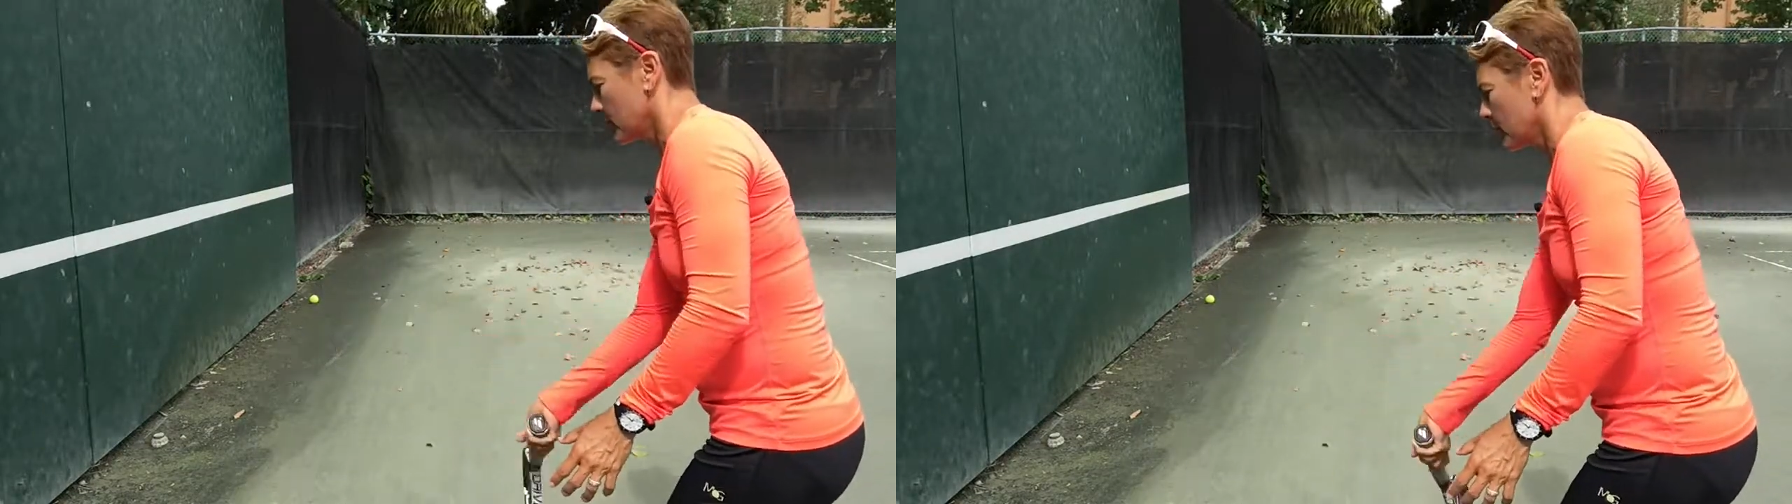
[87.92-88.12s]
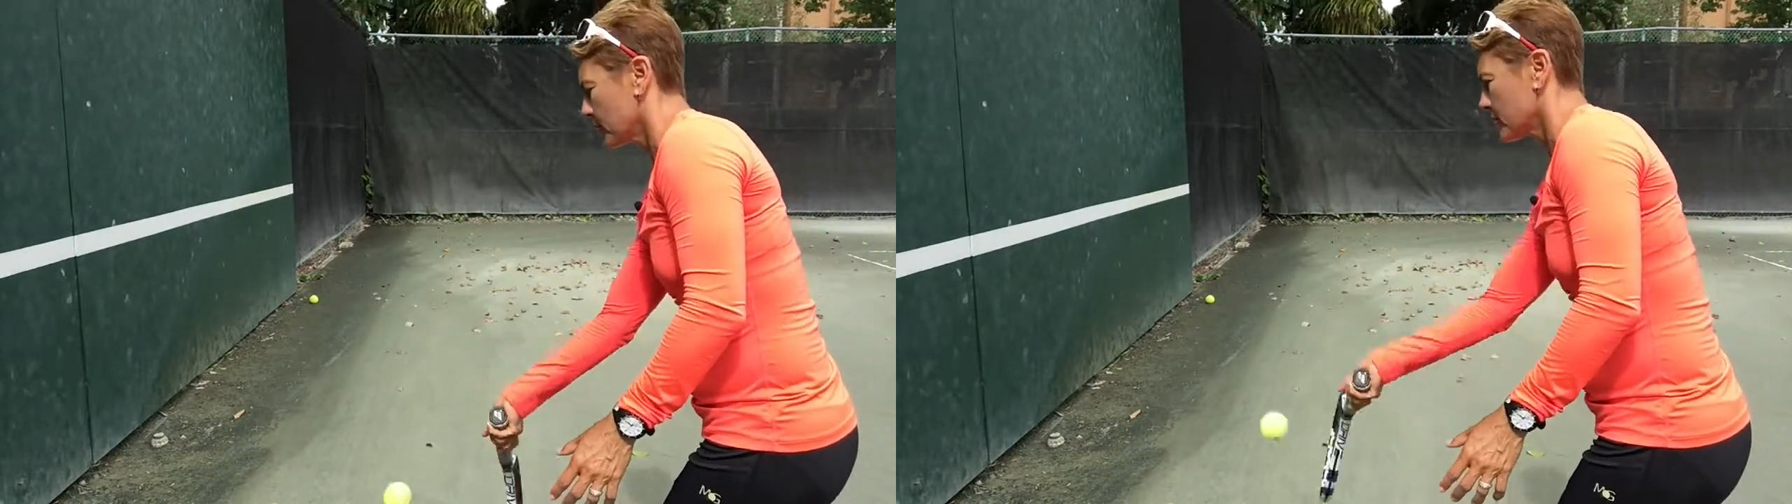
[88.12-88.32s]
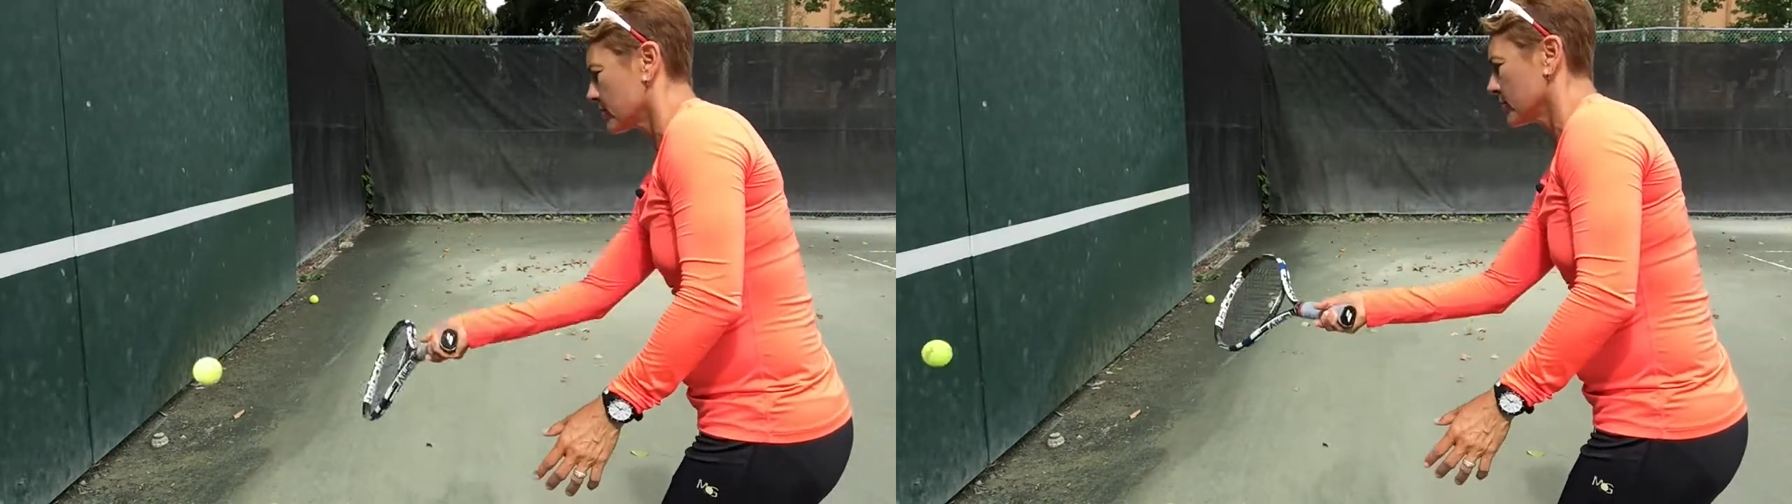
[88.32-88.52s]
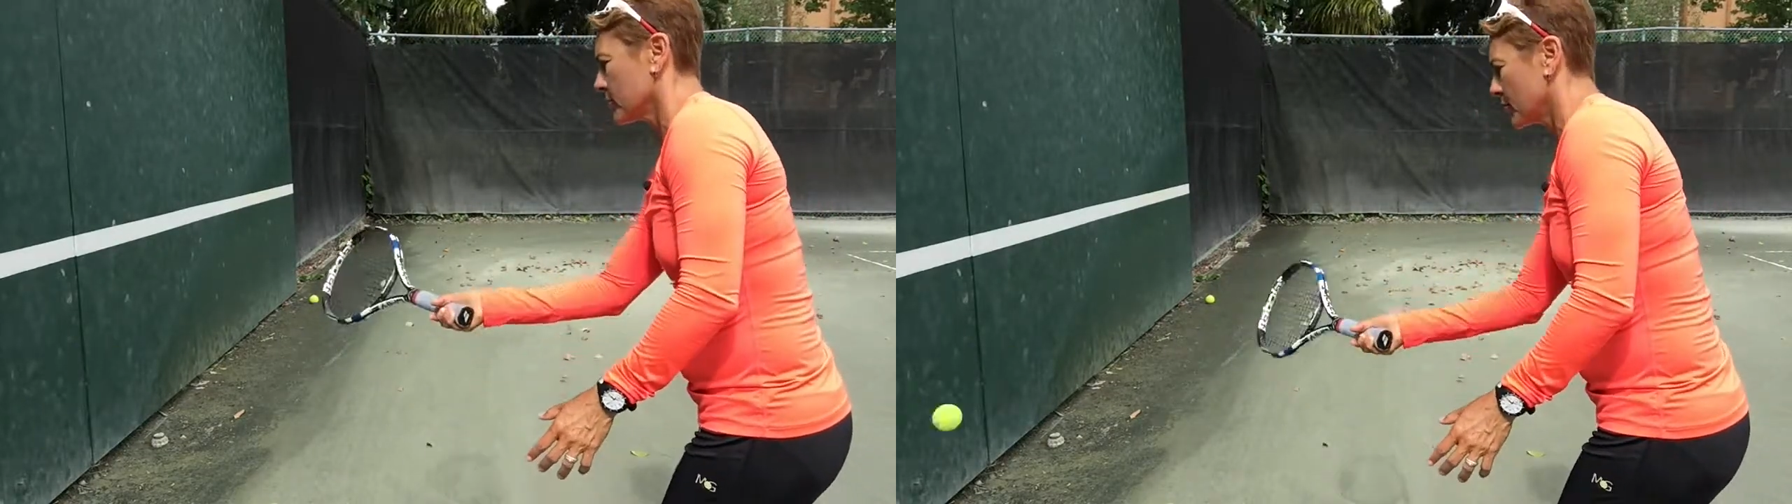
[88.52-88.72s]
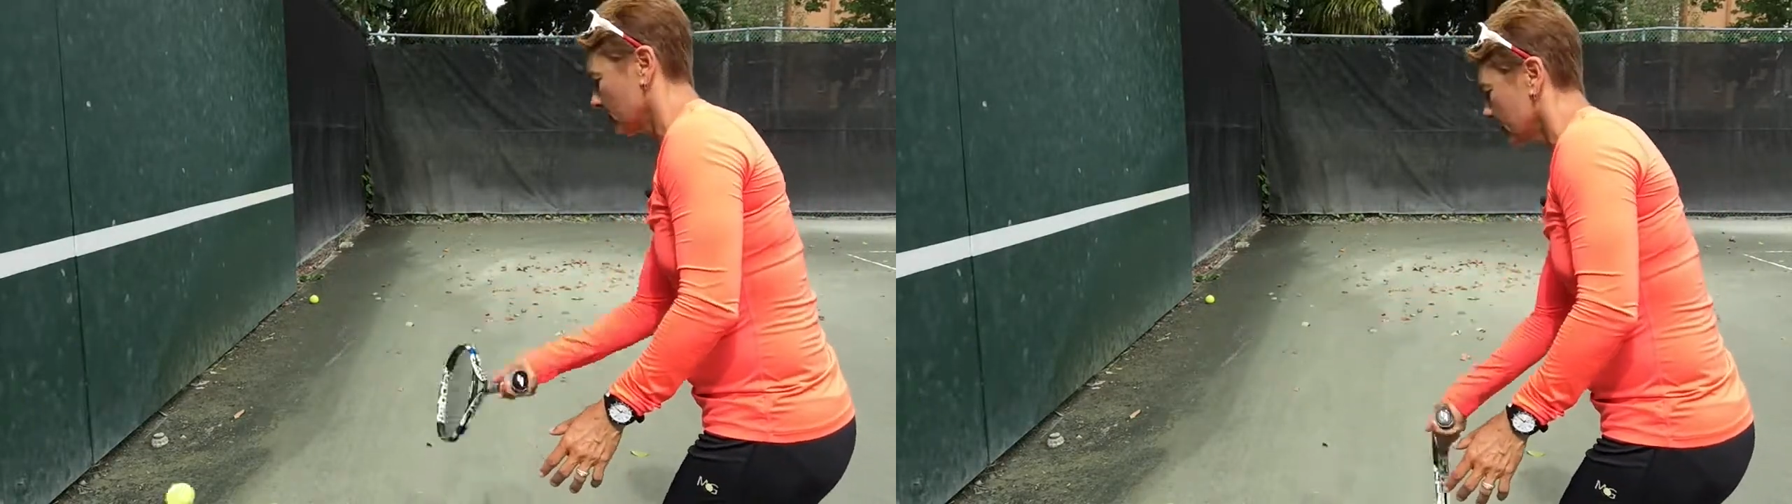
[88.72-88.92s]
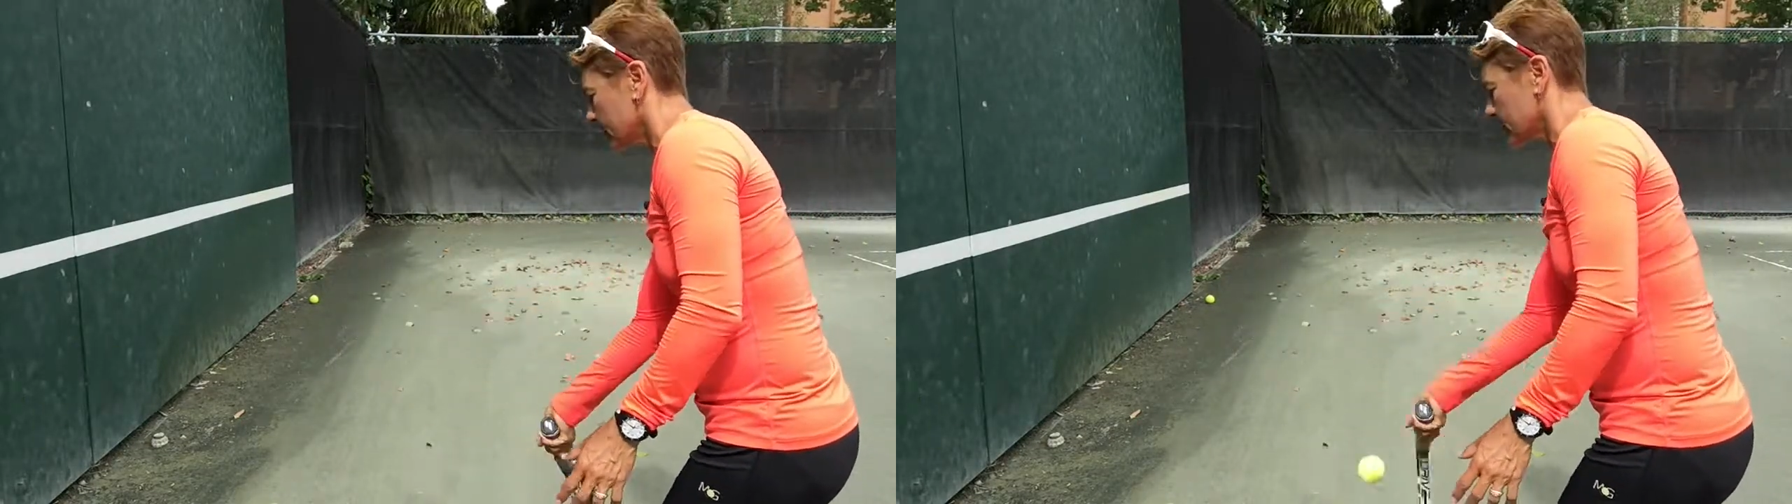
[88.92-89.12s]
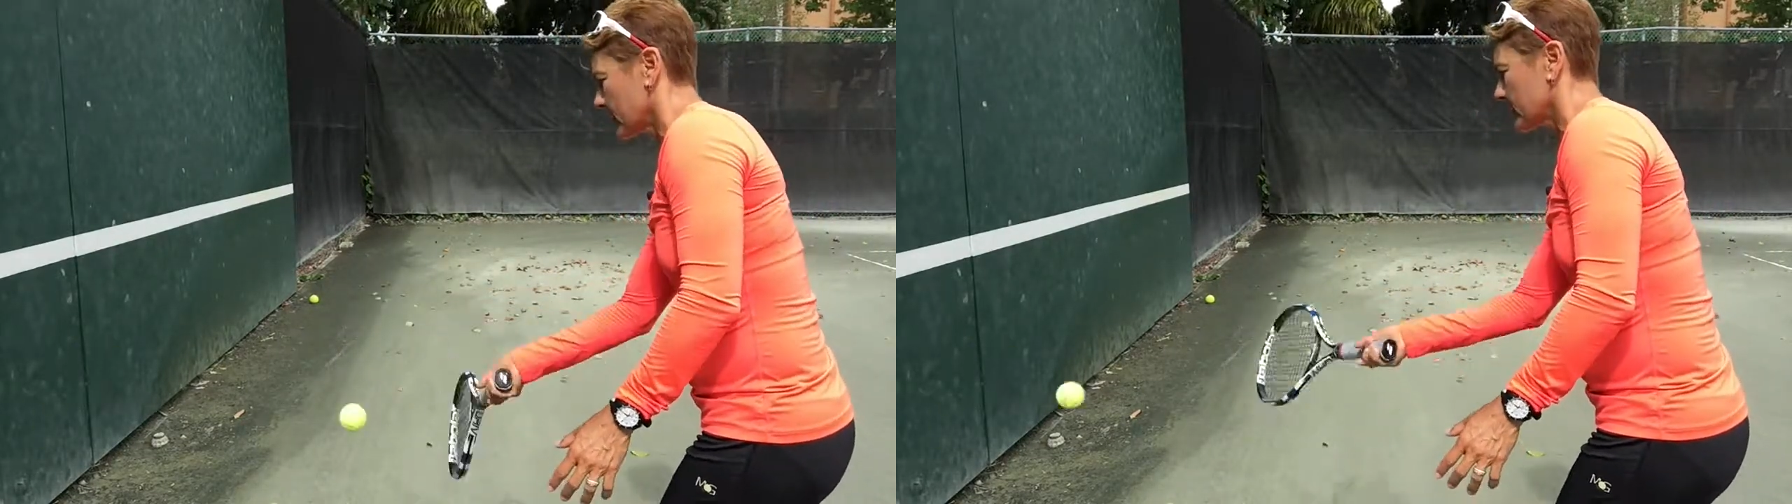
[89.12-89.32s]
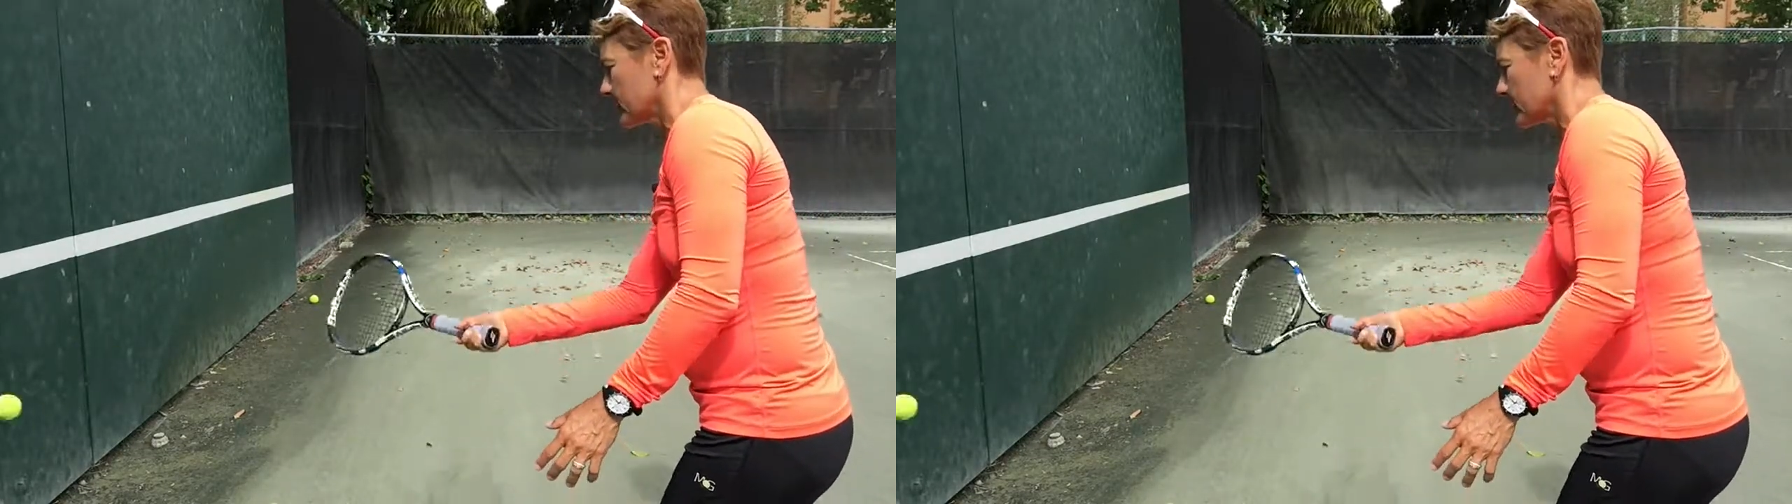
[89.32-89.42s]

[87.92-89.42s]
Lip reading: push through the ball and try to